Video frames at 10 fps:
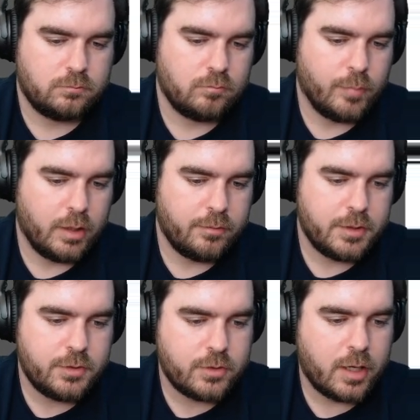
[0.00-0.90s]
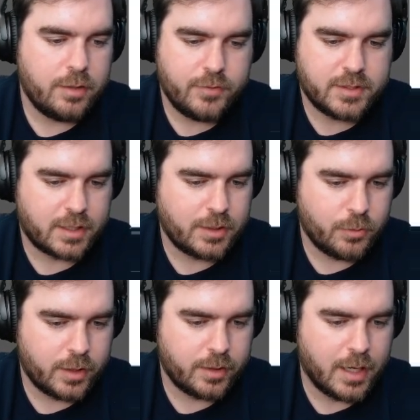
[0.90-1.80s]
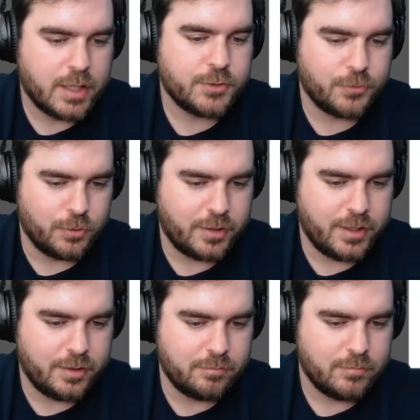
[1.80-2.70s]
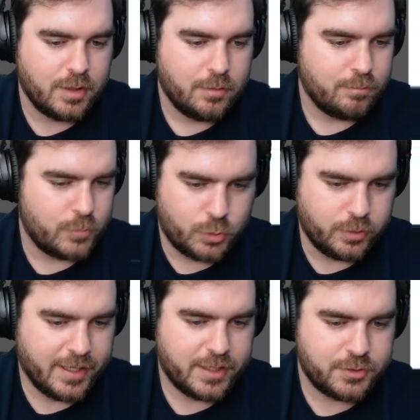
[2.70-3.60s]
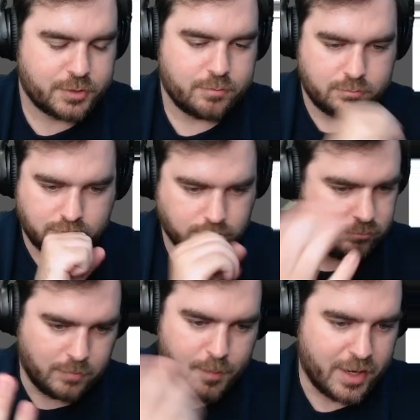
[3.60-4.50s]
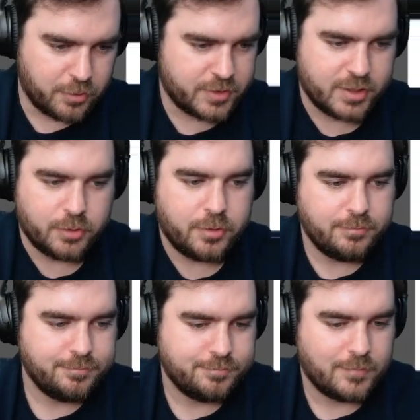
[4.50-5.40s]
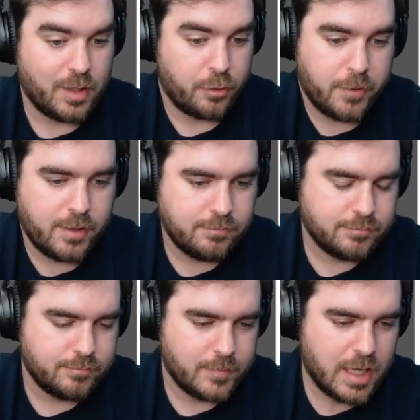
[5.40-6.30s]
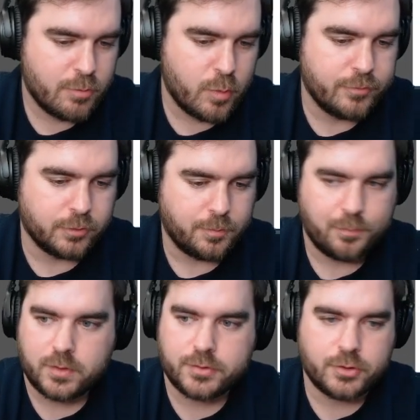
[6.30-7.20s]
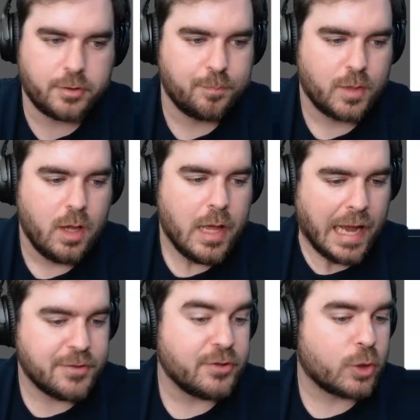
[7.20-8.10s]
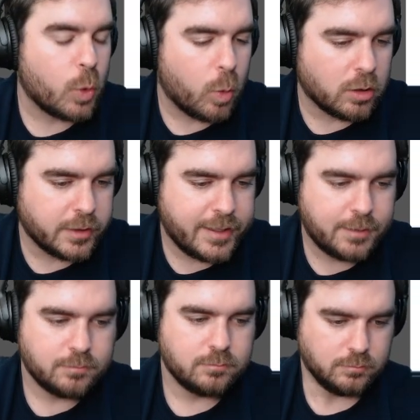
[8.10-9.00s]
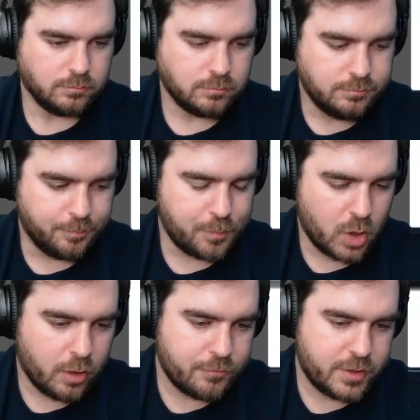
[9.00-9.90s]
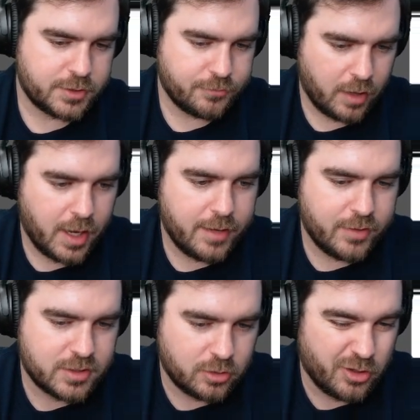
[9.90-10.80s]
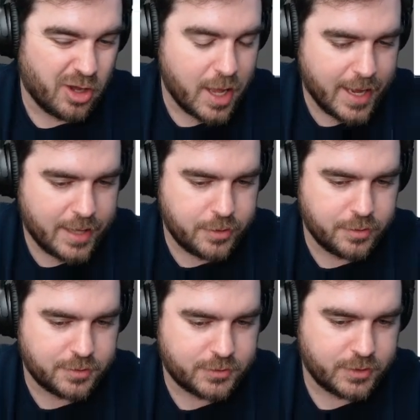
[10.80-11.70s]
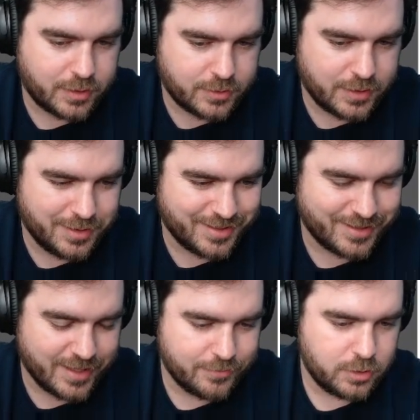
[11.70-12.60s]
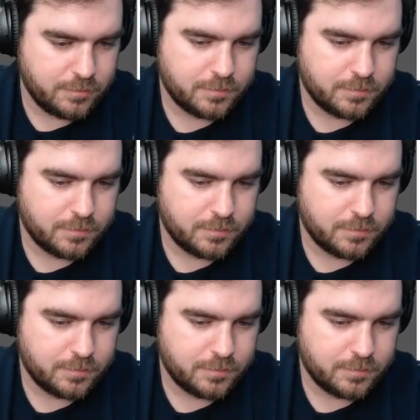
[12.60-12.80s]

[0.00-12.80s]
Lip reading: But this is kind of exactly what I asked for in 2 lands, a mana accelerant, a threat, and a removal. So I think the quality of this 5 is a lot higher than the 6 and the 7.